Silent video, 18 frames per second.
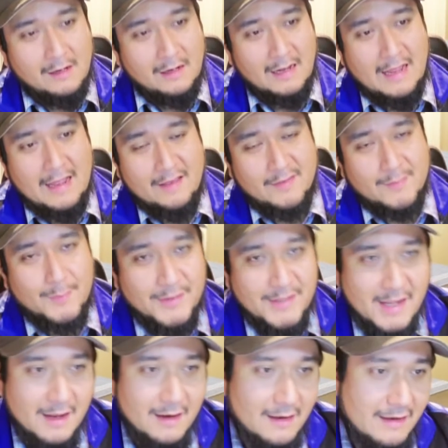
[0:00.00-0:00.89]
Last
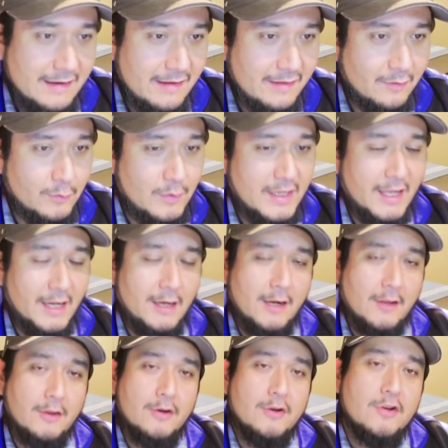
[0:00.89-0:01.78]
but not least, we got
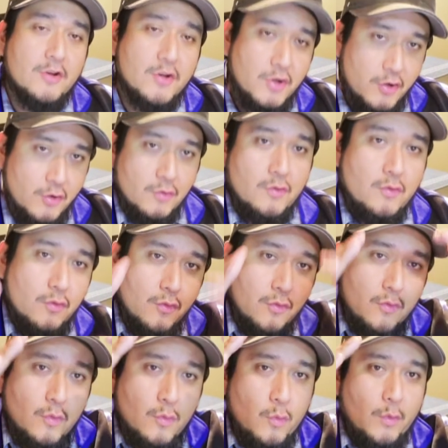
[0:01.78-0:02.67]
another
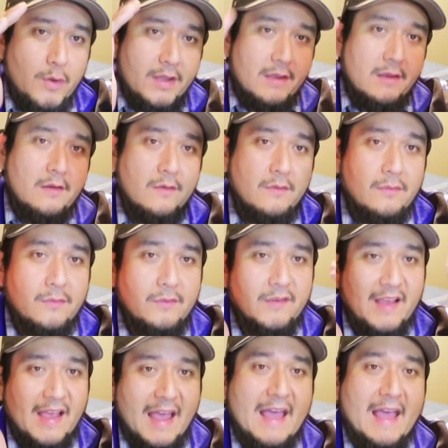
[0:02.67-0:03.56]
new with
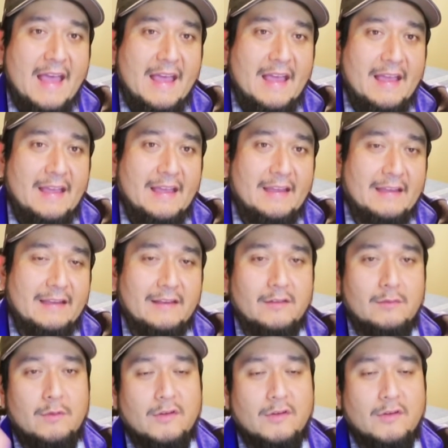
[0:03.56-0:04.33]
tags.